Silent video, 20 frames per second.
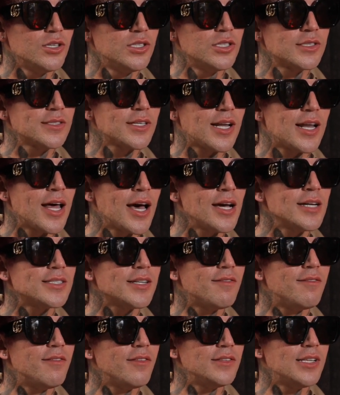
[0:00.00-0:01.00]
Just
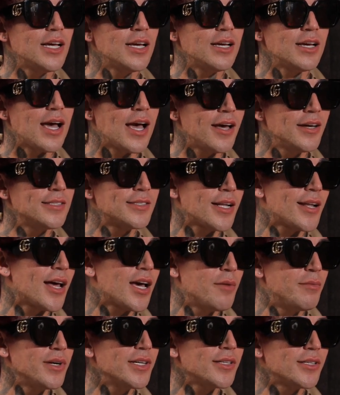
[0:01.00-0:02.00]
clients, it's a
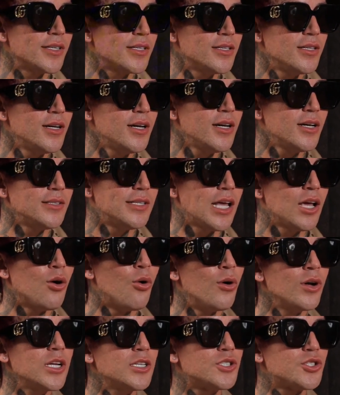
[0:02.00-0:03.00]
liability. They
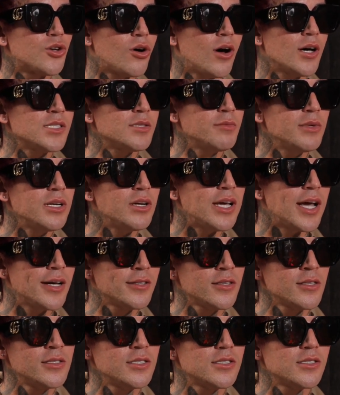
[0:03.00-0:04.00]
only trust me
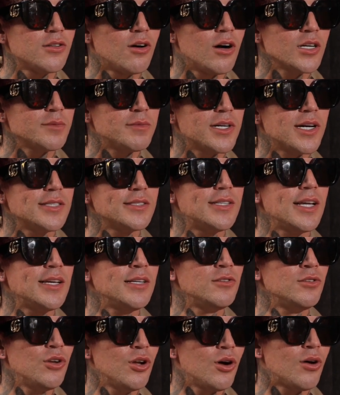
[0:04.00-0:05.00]
handling these dogs because
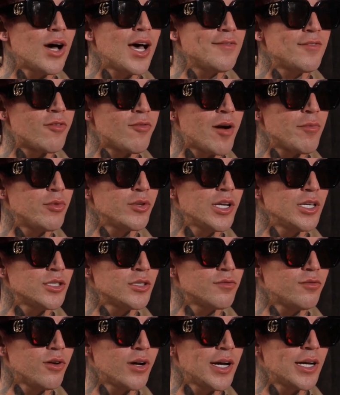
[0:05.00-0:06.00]
they know I have a
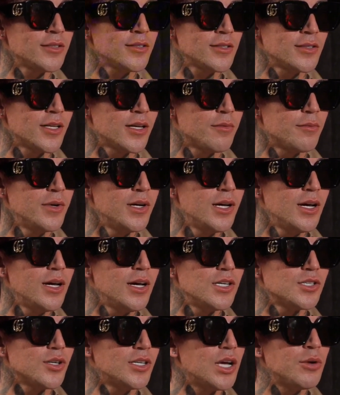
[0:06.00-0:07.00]
reputation for handling them.
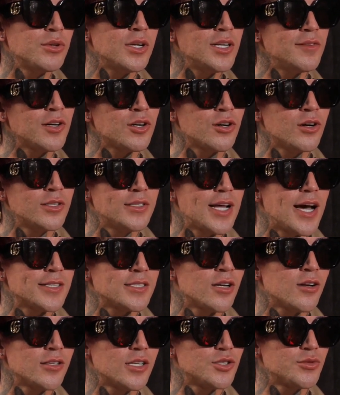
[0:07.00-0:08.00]
So they wouldn't even
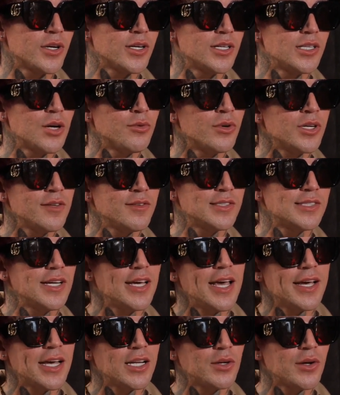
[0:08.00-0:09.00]
contact another trainer. They won't even
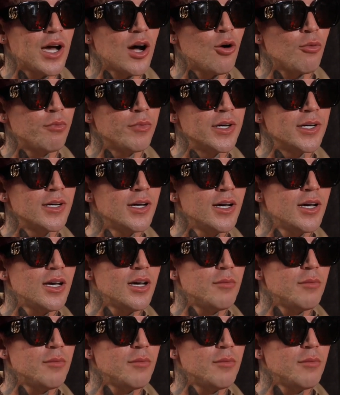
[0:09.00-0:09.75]
say, hey, can you help me?